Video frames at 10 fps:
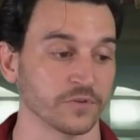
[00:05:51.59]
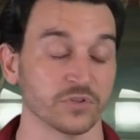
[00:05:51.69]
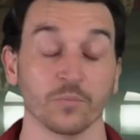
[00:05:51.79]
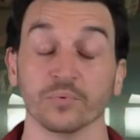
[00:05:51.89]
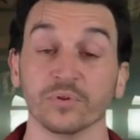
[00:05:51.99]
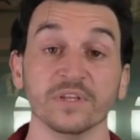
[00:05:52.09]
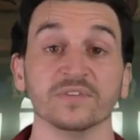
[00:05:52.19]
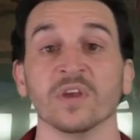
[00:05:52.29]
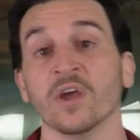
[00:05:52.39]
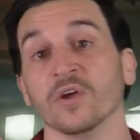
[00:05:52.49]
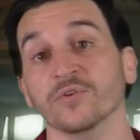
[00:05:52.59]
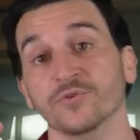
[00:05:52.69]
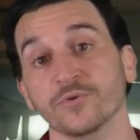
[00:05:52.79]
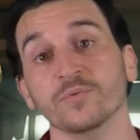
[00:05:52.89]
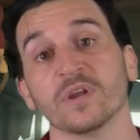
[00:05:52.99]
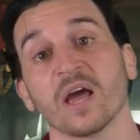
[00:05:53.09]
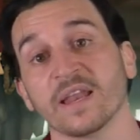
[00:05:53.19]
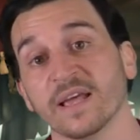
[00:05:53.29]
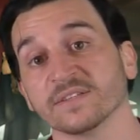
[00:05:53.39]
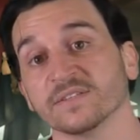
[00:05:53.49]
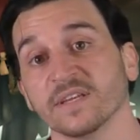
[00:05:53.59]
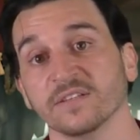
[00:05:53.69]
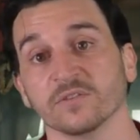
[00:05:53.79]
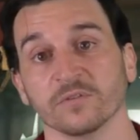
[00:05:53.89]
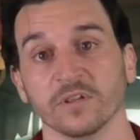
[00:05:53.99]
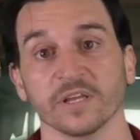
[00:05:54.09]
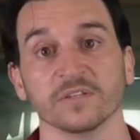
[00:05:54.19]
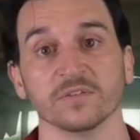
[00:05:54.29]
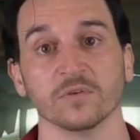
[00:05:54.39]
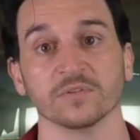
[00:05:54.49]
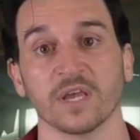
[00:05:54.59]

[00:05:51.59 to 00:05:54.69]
So please do not hesitate to click into those